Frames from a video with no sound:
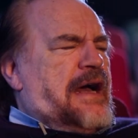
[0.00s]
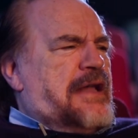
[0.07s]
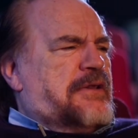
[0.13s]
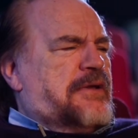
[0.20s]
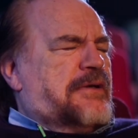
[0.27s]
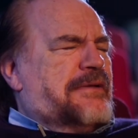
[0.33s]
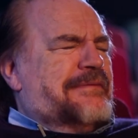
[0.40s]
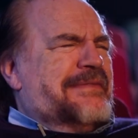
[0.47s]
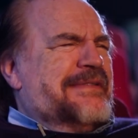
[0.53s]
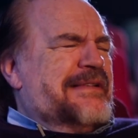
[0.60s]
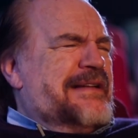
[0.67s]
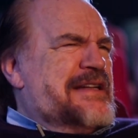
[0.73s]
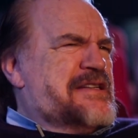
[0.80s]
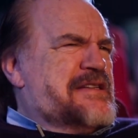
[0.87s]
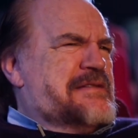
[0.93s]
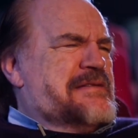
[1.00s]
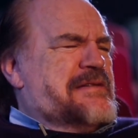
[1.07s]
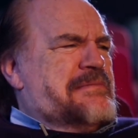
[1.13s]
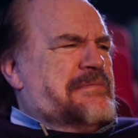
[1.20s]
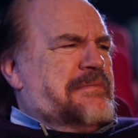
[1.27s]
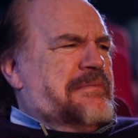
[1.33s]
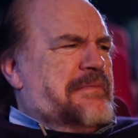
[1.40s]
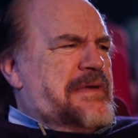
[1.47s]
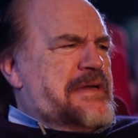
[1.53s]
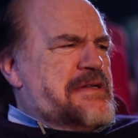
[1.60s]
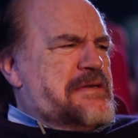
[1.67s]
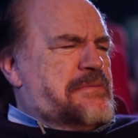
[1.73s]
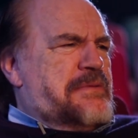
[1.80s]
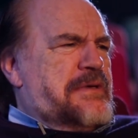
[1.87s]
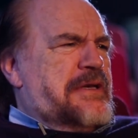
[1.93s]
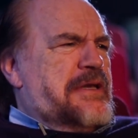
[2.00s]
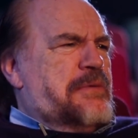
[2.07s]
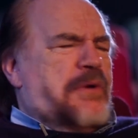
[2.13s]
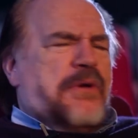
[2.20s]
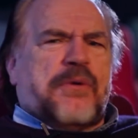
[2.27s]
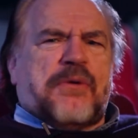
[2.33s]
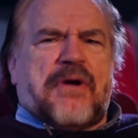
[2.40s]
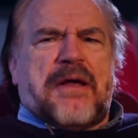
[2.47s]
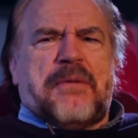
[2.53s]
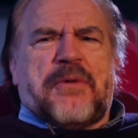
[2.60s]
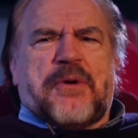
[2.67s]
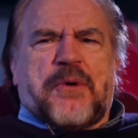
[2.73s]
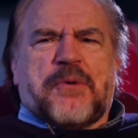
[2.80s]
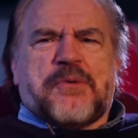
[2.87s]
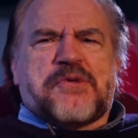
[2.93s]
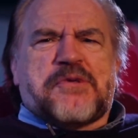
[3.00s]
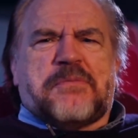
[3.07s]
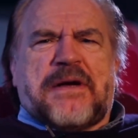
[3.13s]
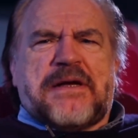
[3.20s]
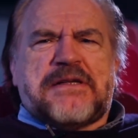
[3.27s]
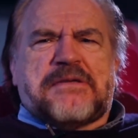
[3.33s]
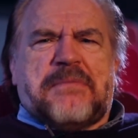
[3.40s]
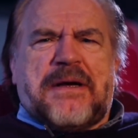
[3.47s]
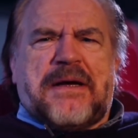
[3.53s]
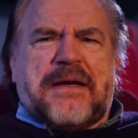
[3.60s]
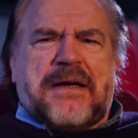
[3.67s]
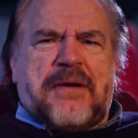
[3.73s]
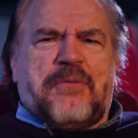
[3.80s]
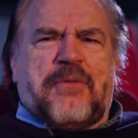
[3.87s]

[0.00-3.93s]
I thought, is really Will Graham an Old Spice man?